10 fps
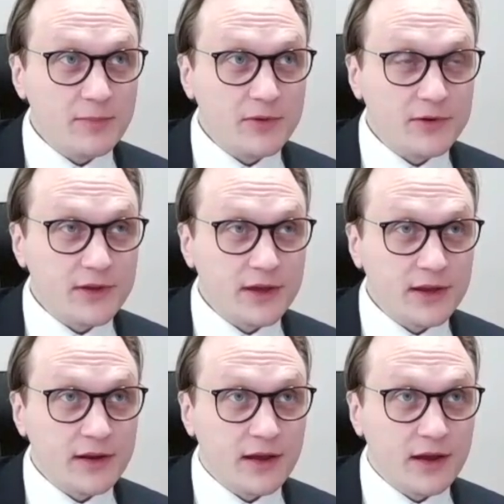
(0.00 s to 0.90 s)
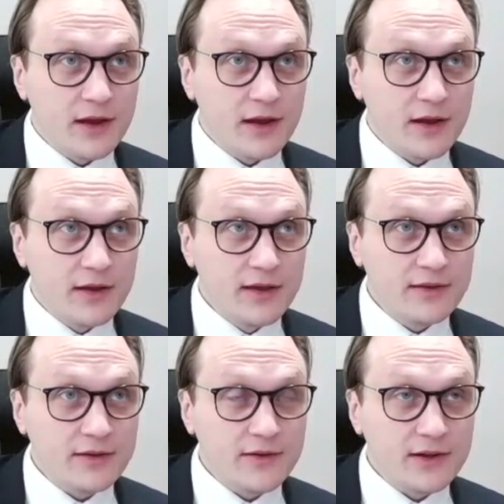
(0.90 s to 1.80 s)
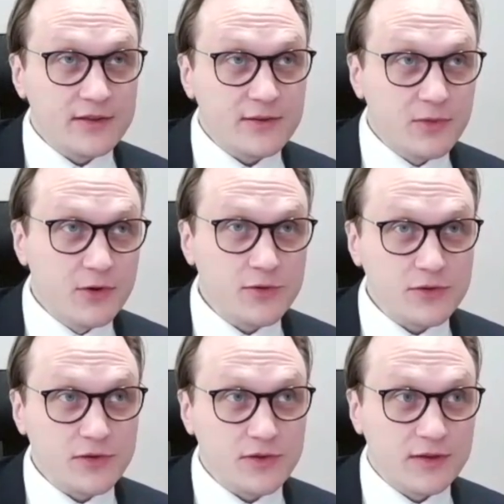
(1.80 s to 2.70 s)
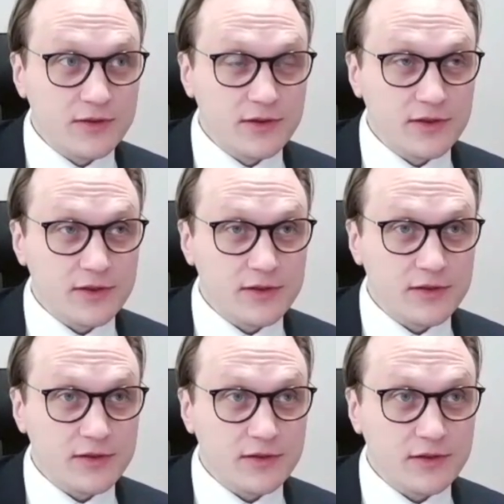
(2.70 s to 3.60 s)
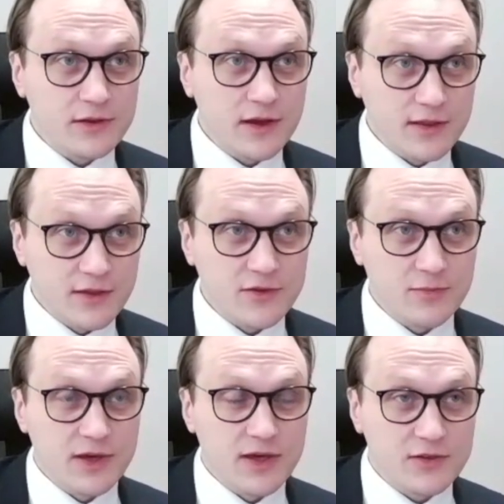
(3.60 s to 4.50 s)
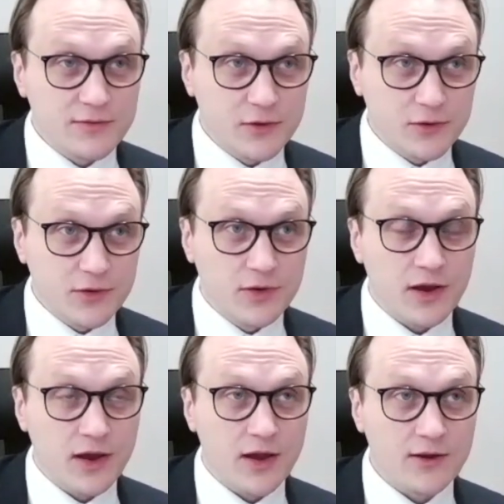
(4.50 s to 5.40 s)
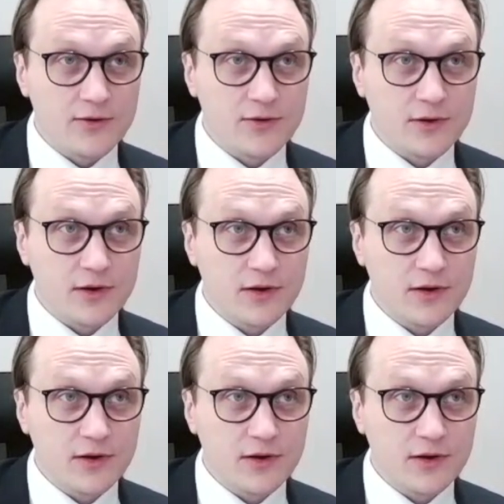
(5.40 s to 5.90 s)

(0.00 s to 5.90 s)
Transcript: paper then integrates emotions into this attention-based view and